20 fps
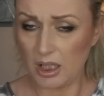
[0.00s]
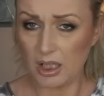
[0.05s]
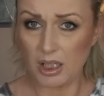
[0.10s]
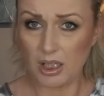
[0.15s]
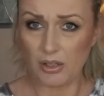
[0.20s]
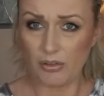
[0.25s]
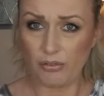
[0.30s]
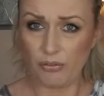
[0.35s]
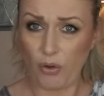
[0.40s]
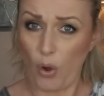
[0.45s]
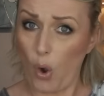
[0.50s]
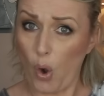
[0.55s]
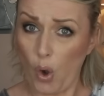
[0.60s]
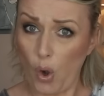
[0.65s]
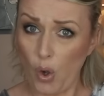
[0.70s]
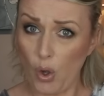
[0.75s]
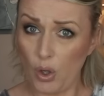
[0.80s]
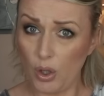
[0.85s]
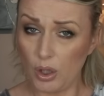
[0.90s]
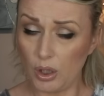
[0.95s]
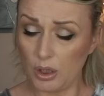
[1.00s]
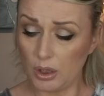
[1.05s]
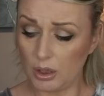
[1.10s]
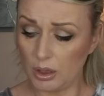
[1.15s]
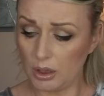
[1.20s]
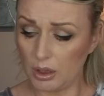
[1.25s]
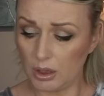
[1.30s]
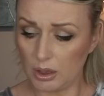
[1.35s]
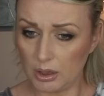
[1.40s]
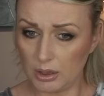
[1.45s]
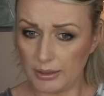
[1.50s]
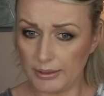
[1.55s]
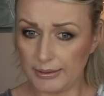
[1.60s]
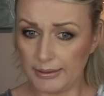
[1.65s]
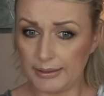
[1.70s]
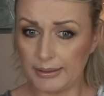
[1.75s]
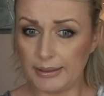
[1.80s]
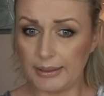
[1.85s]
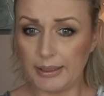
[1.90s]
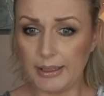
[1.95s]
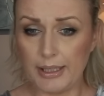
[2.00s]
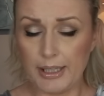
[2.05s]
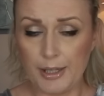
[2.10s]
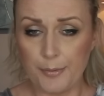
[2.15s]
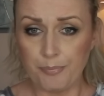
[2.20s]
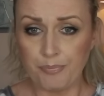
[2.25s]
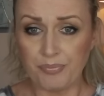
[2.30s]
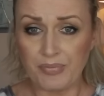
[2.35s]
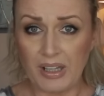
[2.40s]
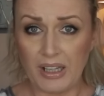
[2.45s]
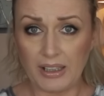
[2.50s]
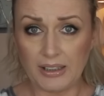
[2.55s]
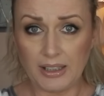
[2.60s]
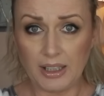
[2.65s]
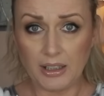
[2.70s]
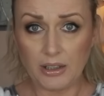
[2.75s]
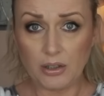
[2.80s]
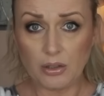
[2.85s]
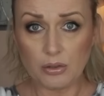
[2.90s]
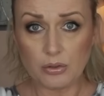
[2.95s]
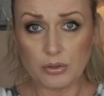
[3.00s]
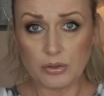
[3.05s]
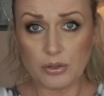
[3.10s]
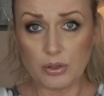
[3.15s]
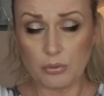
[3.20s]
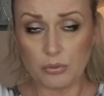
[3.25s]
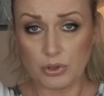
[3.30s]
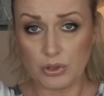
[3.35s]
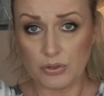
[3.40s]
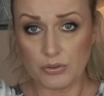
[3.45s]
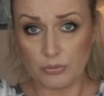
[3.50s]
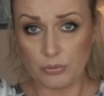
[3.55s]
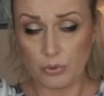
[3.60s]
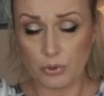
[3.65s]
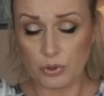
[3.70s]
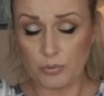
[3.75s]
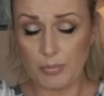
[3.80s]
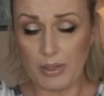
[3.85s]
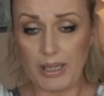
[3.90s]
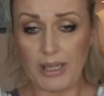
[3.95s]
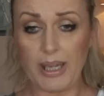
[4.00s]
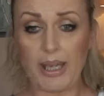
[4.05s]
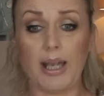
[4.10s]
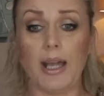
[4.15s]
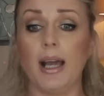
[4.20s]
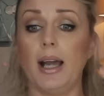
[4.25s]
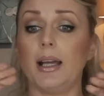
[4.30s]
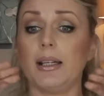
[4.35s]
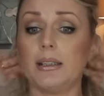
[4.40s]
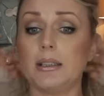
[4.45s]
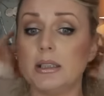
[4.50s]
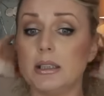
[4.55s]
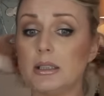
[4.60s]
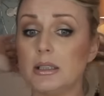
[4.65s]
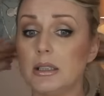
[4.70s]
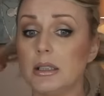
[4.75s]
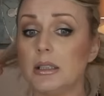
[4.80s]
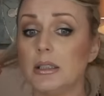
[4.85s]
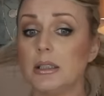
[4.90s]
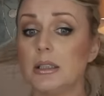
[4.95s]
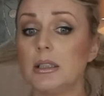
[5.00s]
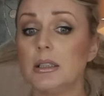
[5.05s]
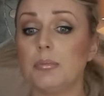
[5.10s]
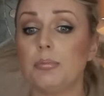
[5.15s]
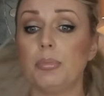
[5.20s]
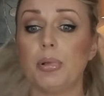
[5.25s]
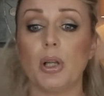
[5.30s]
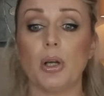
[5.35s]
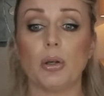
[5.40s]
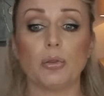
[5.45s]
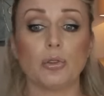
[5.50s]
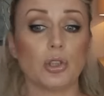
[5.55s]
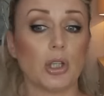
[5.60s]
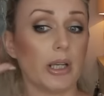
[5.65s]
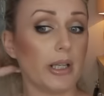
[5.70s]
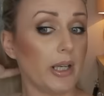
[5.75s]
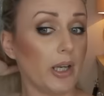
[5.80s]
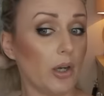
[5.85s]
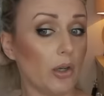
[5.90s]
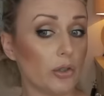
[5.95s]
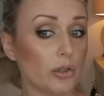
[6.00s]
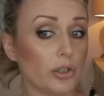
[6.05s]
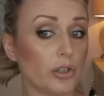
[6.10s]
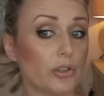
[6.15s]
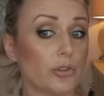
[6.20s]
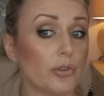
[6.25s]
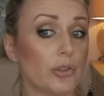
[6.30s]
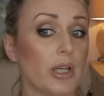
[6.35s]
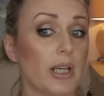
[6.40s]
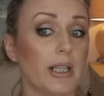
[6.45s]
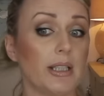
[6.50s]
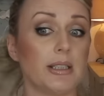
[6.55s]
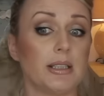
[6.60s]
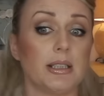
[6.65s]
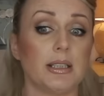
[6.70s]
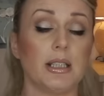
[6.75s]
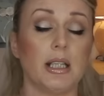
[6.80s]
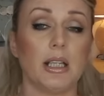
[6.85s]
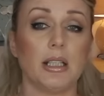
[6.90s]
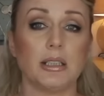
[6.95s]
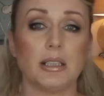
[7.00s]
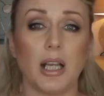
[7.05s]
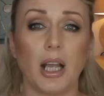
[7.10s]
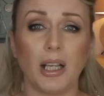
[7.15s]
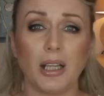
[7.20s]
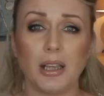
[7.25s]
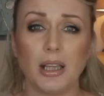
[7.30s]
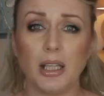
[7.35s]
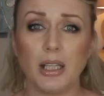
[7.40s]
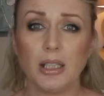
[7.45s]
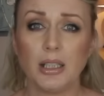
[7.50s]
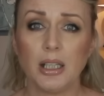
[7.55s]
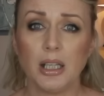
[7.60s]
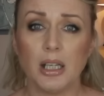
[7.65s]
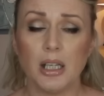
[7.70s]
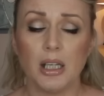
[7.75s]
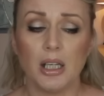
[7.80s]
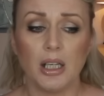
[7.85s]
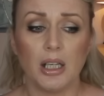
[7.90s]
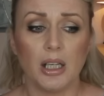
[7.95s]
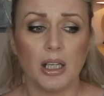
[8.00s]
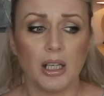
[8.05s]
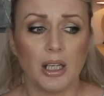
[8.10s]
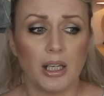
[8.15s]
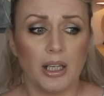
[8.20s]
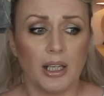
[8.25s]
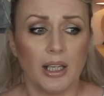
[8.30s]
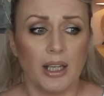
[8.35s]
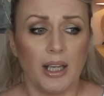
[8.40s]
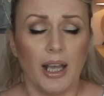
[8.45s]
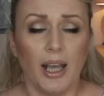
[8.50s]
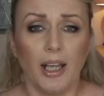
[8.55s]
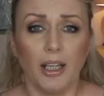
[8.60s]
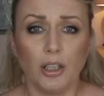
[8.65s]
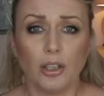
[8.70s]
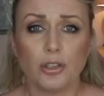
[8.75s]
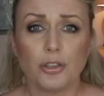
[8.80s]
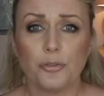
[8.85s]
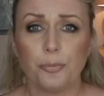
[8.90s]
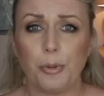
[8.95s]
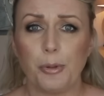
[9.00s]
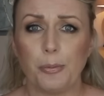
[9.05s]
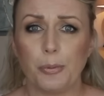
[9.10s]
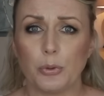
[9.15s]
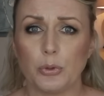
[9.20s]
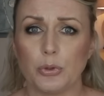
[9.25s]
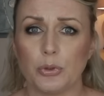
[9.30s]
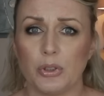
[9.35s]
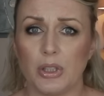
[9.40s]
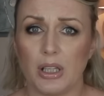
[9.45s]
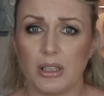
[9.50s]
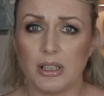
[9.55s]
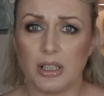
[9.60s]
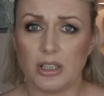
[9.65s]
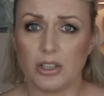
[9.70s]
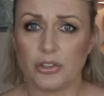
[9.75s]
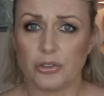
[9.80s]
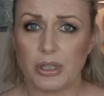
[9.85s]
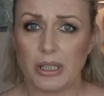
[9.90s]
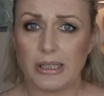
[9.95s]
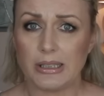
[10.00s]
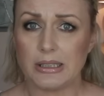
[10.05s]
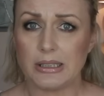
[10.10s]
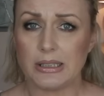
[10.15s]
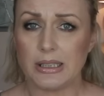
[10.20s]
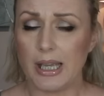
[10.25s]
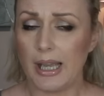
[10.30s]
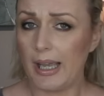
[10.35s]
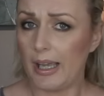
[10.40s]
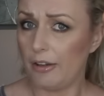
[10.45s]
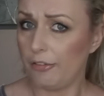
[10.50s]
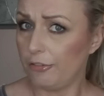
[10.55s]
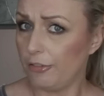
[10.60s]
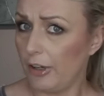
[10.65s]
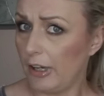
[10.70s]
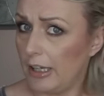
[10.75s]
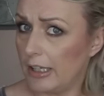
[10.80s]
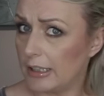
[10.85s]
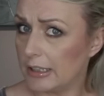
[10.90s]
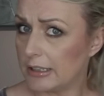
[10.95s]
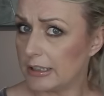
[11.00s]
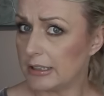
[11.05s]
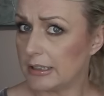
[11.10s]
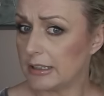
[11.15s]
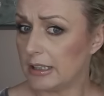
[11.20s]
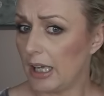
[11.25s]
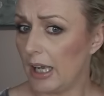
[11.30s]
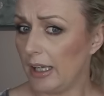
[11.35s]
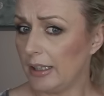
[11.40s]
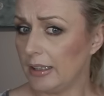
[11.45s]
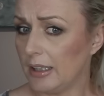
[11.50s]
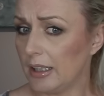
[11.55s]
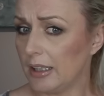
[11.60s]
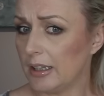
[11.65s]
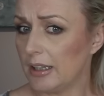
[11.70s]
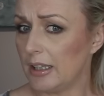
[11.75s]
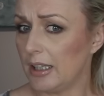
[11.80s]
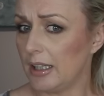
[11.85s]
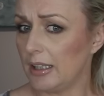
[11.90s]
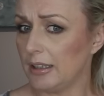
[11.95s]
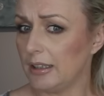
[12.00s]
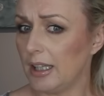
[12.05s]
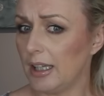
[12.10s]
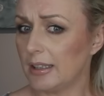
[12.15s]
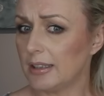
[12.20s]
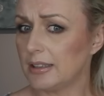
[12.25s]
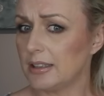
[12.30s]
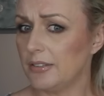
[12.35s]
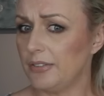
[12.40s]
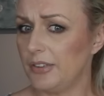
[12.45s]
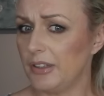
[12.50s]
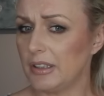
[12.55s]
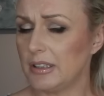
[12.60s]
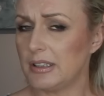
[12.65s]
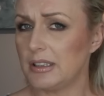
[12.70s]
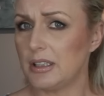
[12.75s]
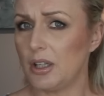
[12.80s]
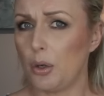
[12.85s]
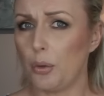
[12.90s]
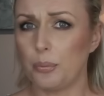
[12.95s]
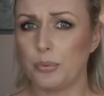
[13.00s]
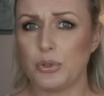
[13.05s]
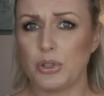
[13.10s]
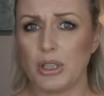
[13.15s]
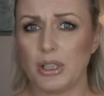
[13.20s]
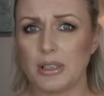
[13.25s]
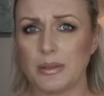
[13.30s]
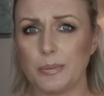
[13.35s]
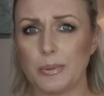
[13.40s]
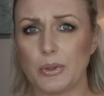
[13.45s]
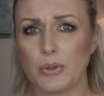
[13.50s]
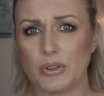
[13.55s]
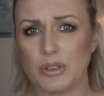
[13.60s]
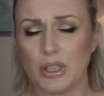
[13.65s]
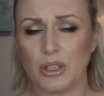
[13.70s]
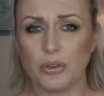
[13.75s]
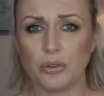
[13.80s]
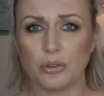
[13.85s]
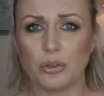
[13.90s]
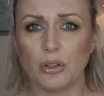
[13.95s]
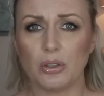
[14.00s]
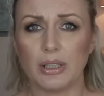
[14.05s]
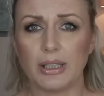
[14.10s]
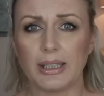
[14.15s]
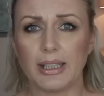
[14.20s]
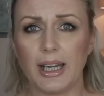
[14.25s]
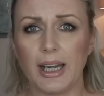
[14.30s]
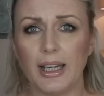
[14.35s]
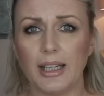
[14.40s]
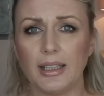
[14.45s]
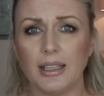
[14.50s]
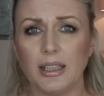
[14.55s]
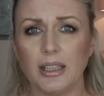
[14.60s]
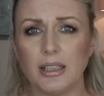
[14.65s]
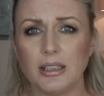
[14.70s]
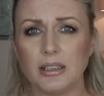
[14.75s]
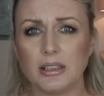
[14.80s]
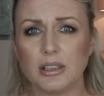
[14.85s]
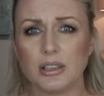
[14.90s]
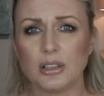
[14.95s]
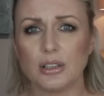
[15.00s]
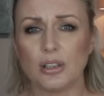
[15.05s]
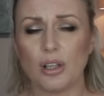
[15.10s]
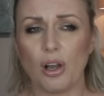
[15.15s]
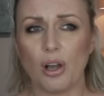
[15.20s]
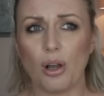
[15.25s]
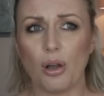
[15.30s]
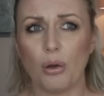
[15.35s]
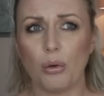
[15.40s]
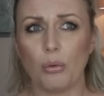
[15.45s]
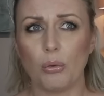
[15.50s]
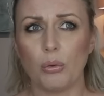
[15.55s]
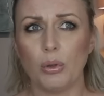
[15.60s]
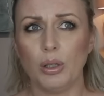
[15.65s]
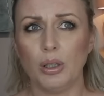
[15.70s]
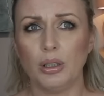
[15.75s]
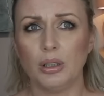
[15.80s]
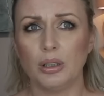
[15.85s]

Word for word: four. And I also just washed my hair. I didn't blow dry it or straighten it. I think a lot of people do that, they straighten their hair first and I think that defeats the object because then you're gonna curl it so